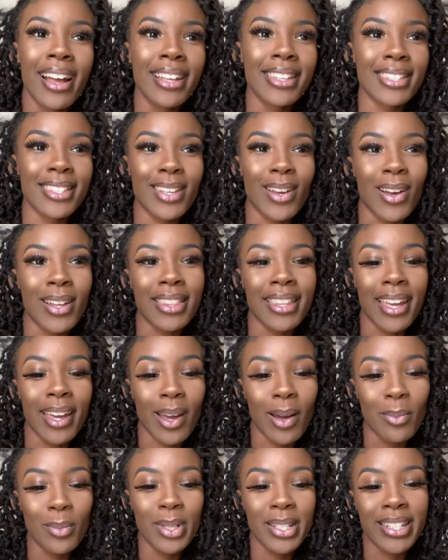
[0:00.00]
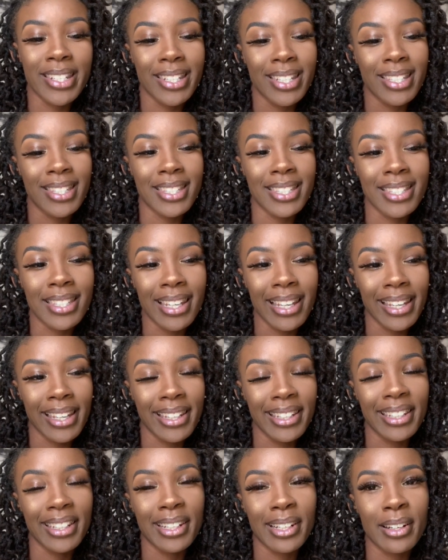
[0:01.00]
So I think I'm gonna just sit
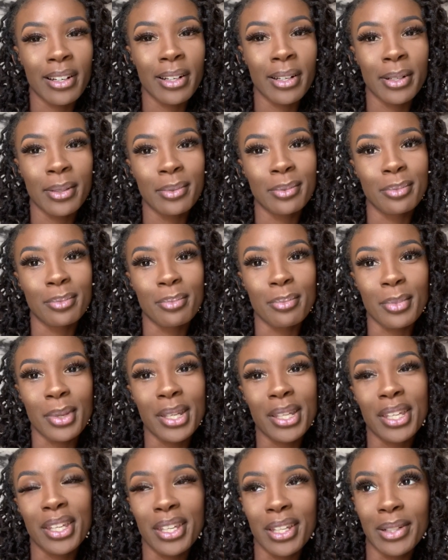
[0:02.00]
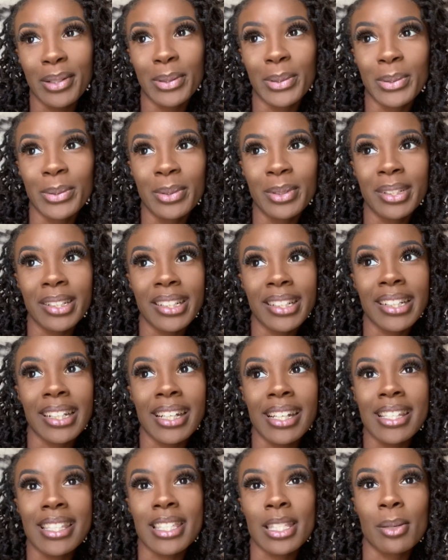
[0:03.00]
here, be cute,
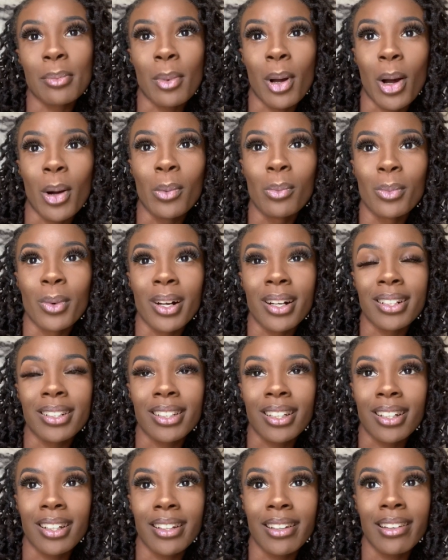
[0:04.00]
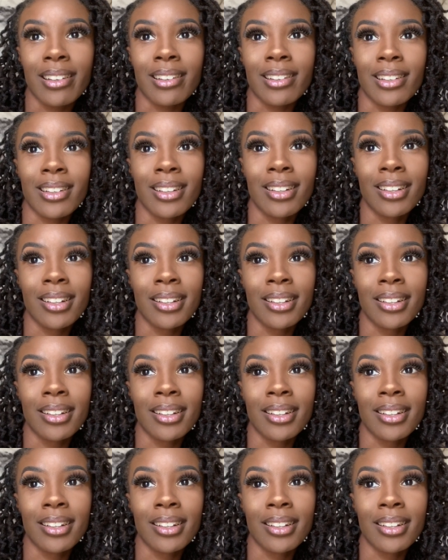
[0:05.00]
get some homework done,